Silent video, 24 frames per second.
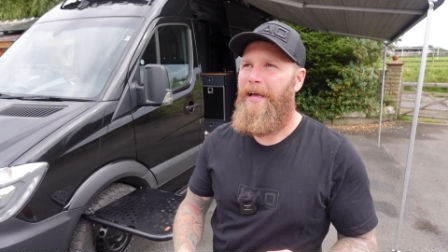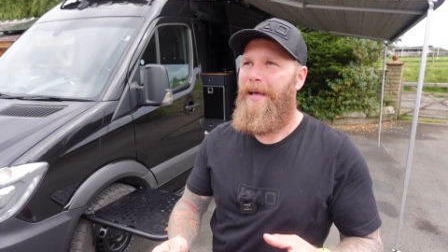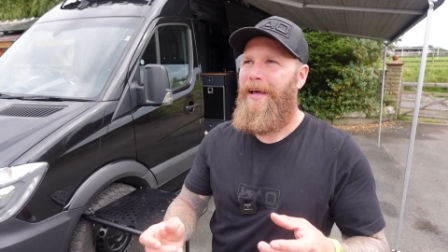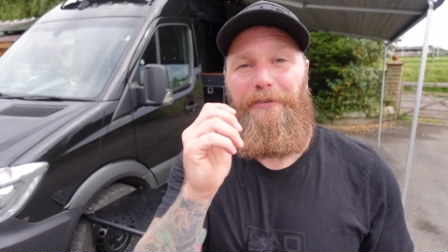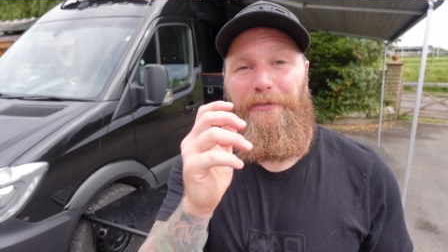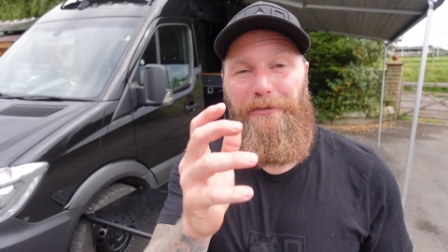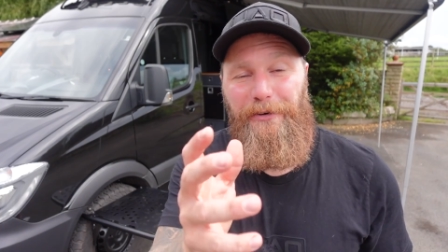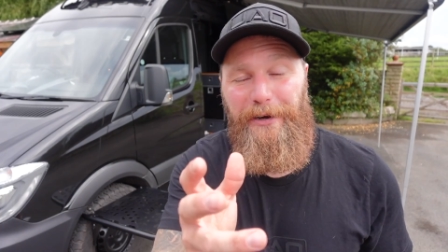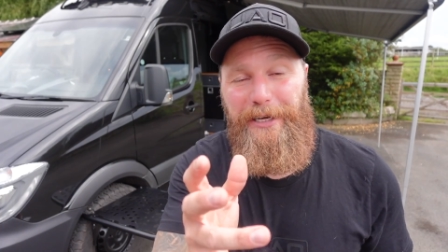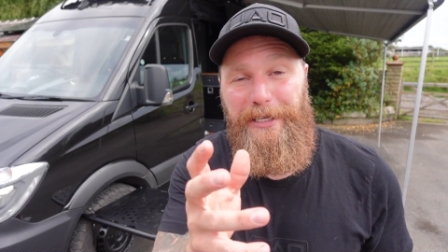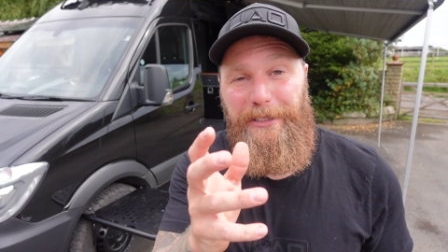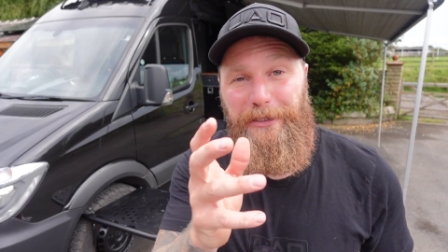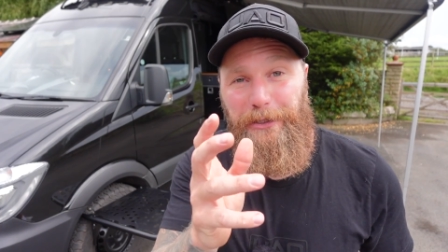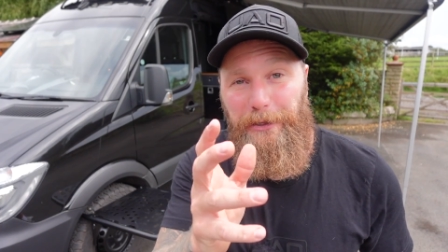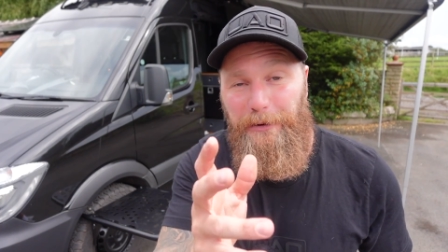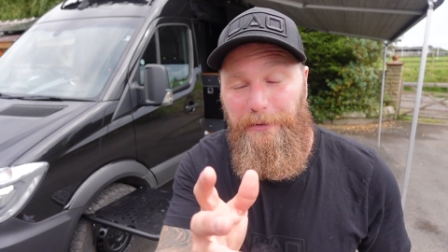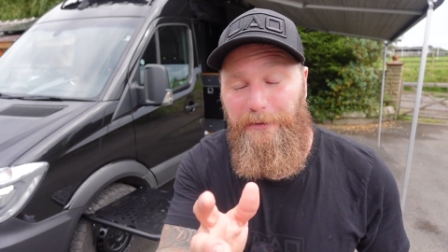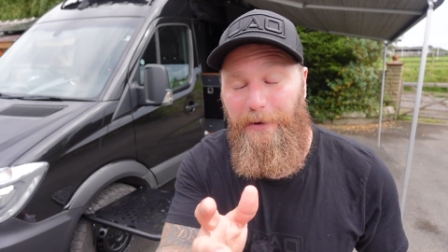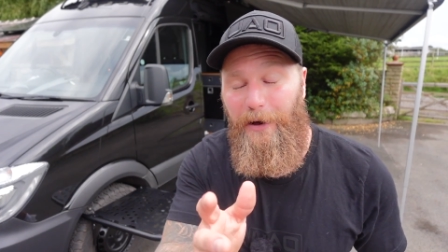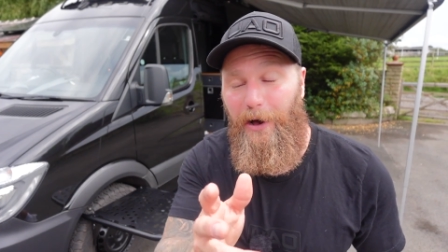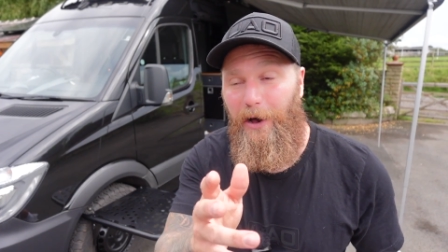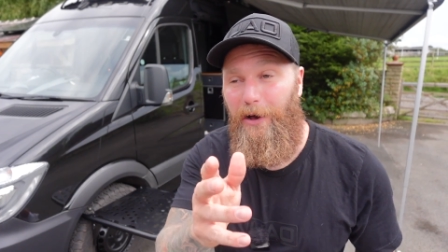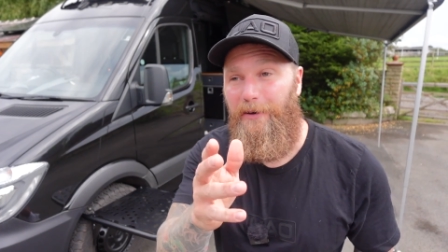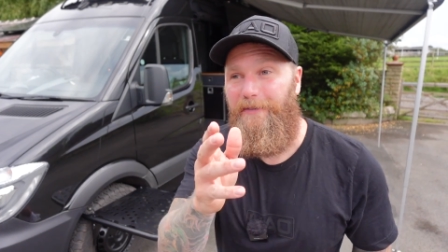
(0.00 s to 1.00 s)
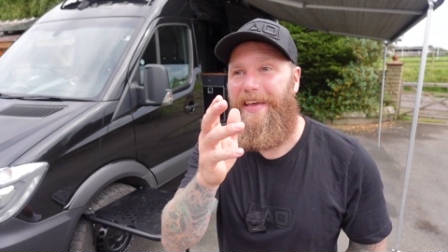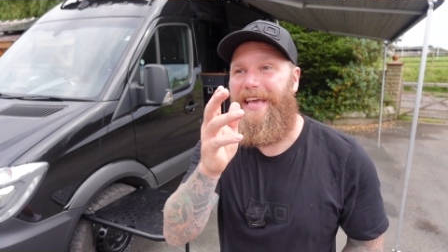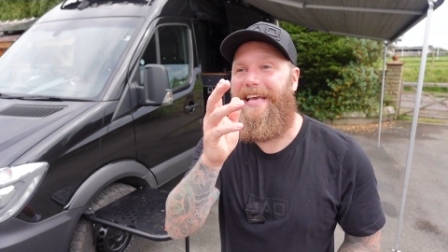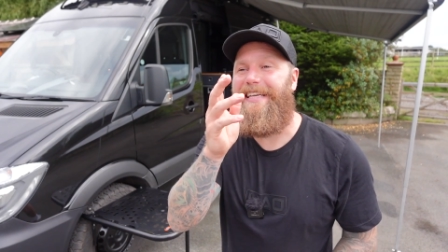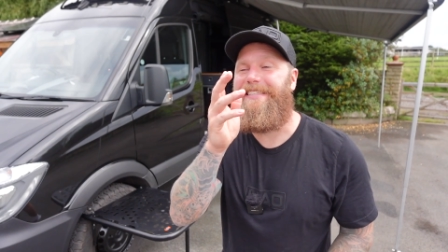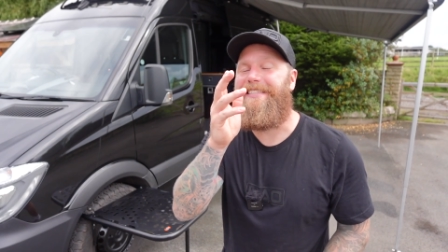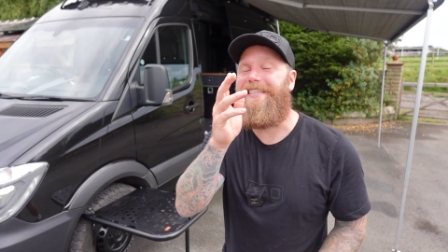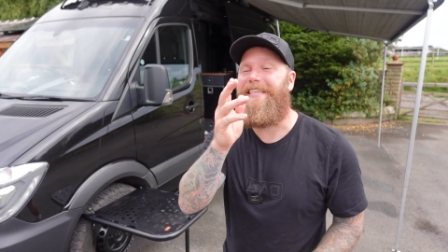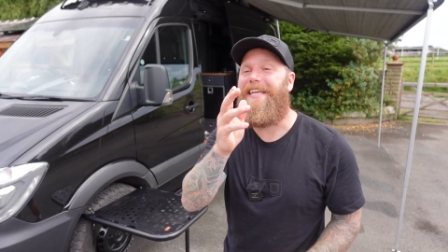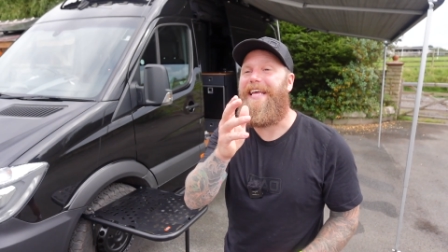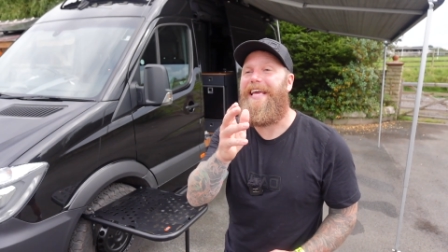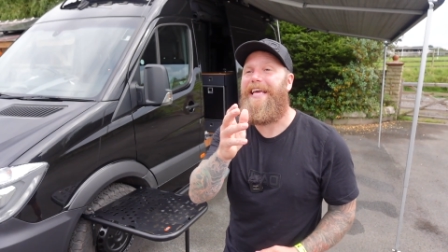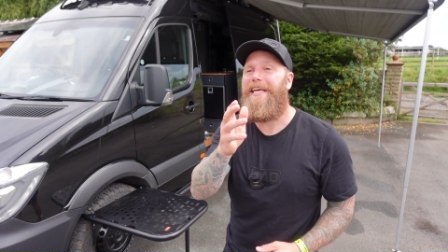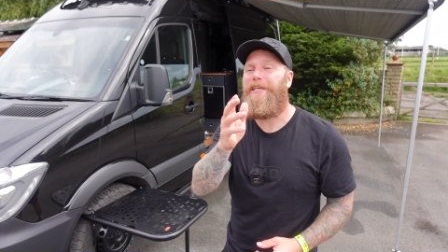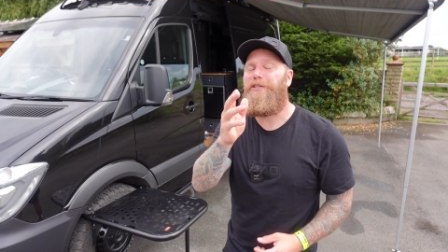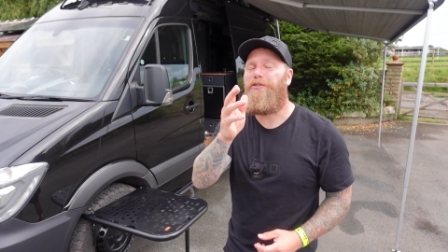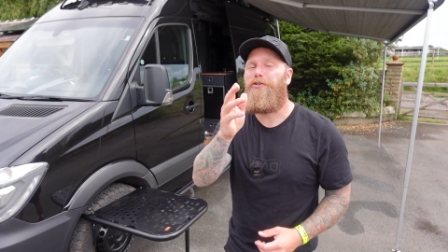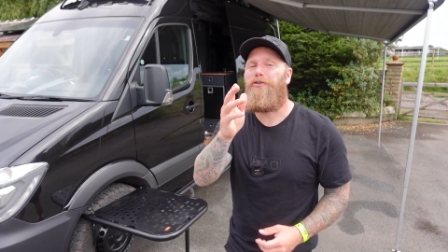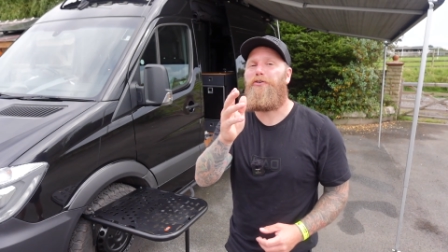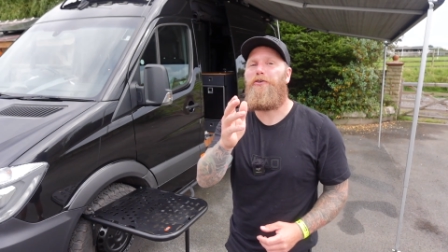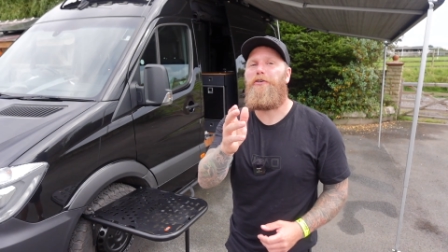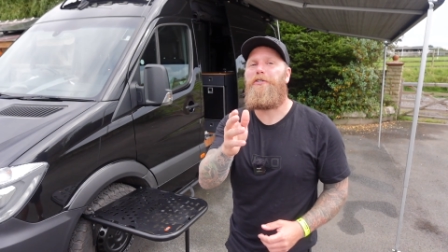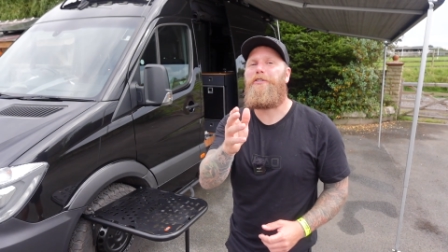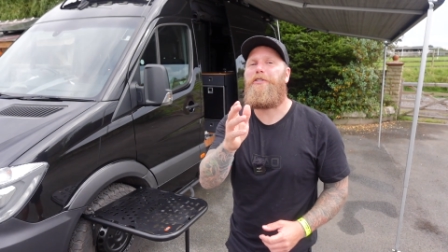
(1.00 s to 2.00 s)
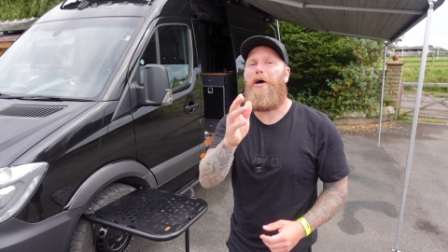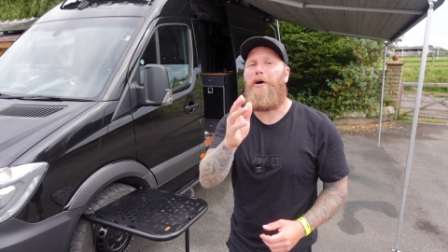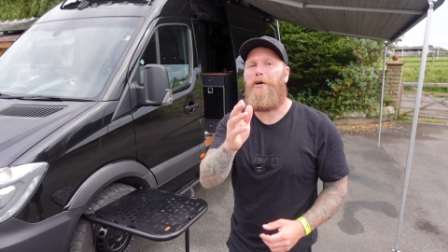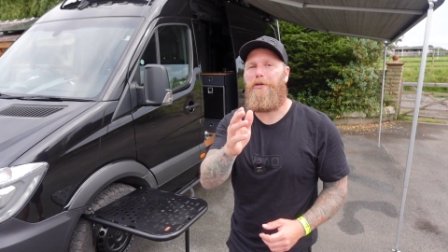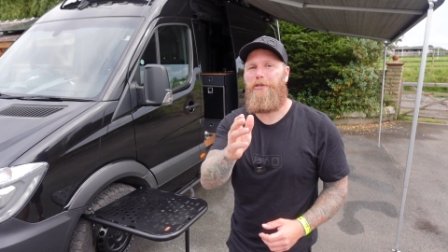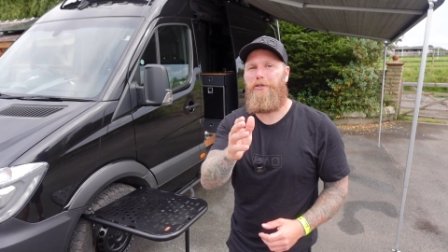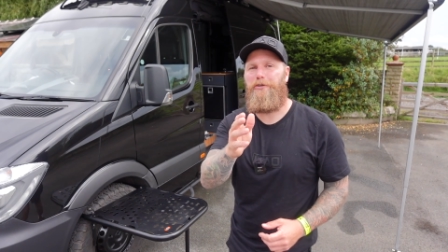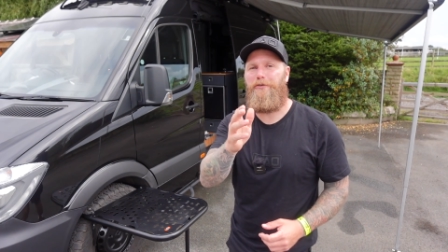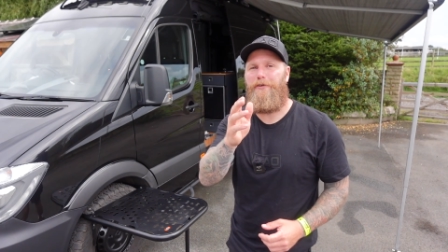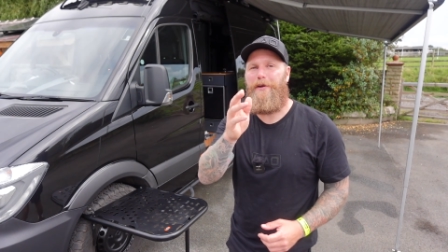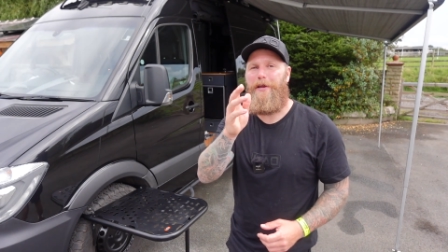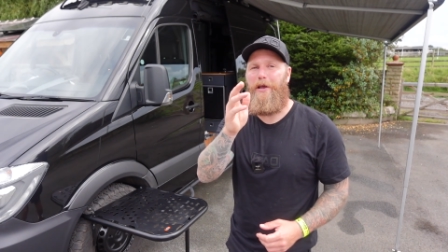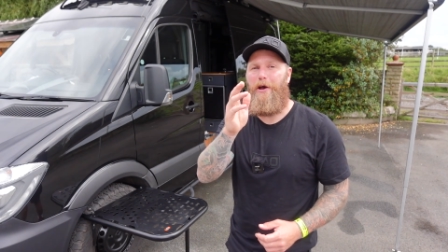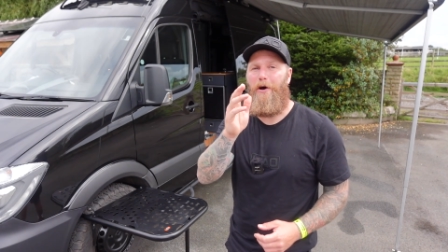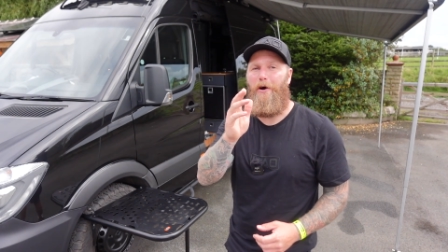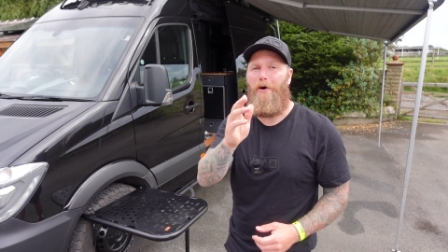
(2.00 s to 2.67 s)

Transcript: 325 is an introductory